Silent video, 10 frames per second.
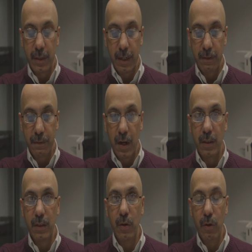like
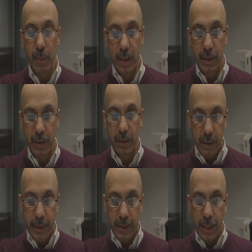father or mother,
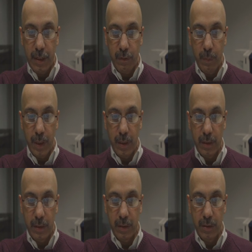their date of
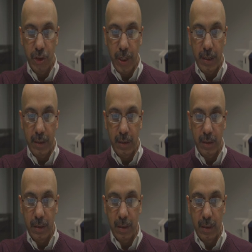birth,
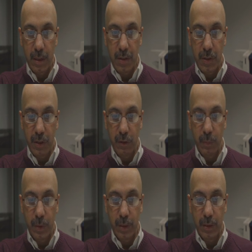gender, country of
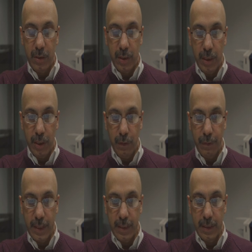birth, city of
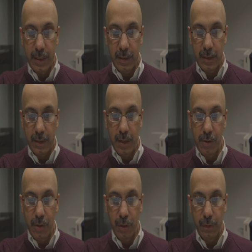residence,
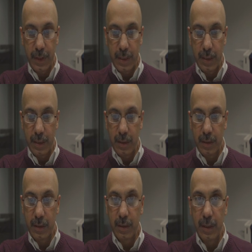country of
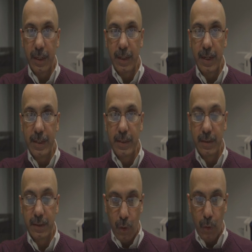residence, click
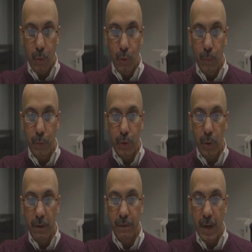next. For whom you
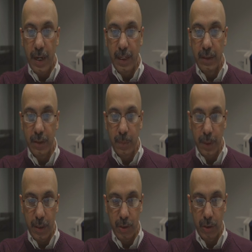are filing this
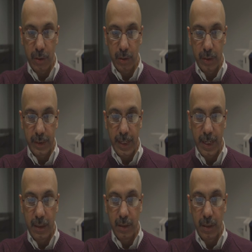petition,
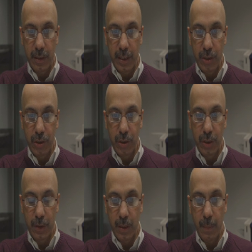select the
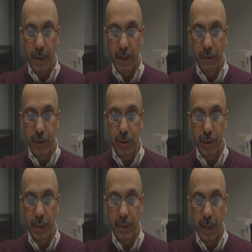relationship the
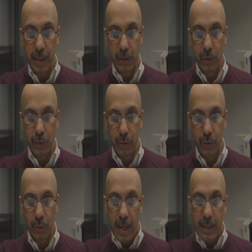beneficiary has to
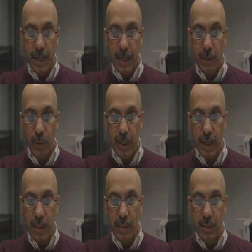you. Has anyone
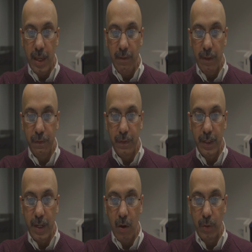else ever
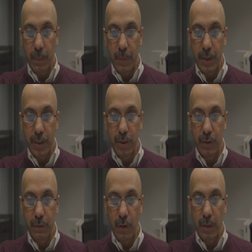filled out a petition
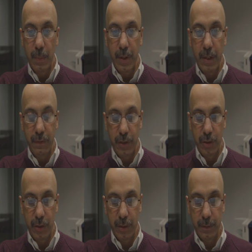for the
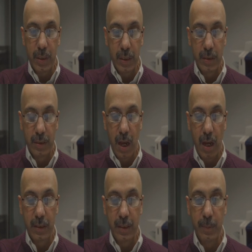beneficiary? Just
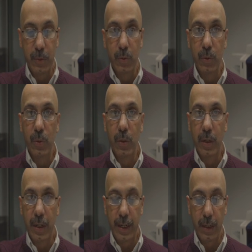ask them to
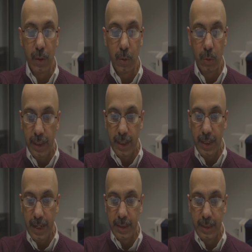click no. Click
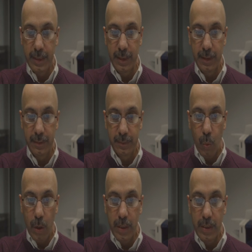next here.
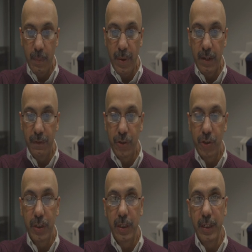What is the
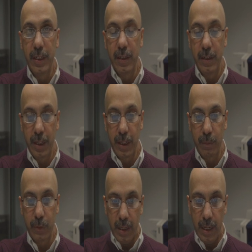beneficiary legal
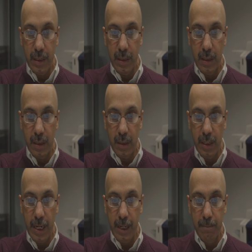names? And the
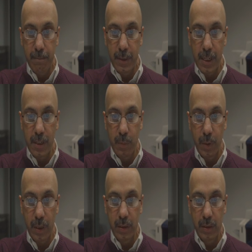name since
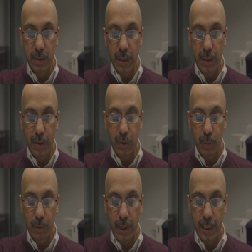birth they need to
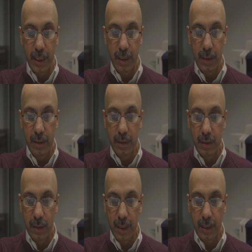provide here,
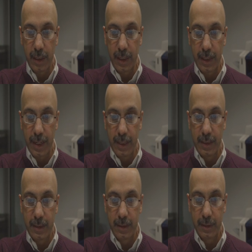and click
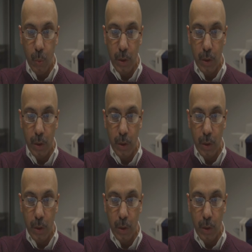next.